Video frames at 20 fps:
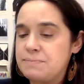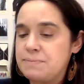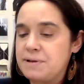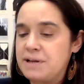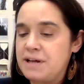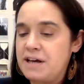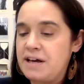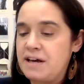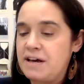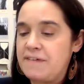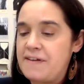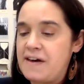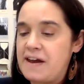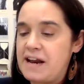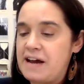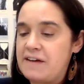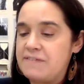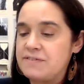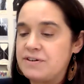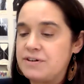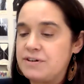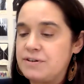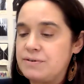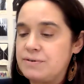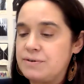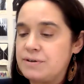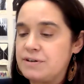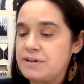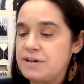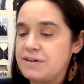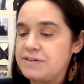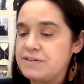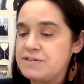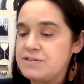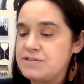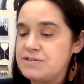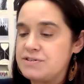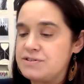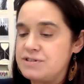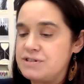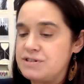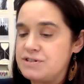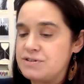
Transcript: play on that afternoon along the Jersey